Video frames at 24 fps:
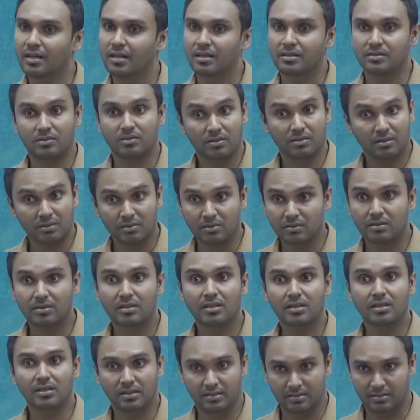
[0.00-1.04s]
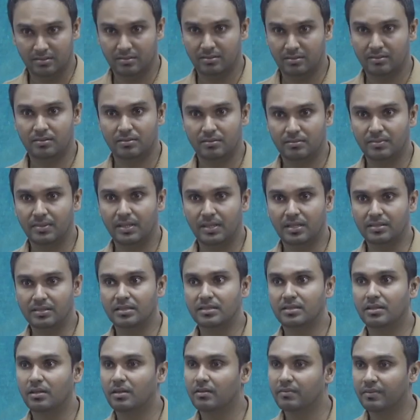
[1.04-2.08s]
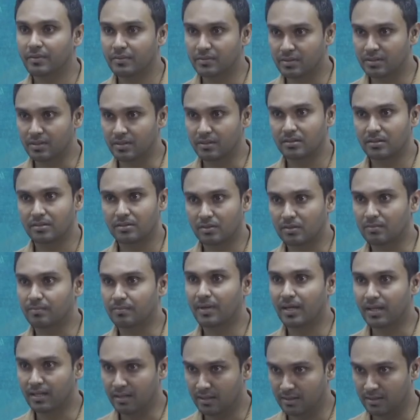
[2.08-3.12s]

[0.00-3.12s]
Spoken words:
it's not a good thing. Because it's your future, not mine.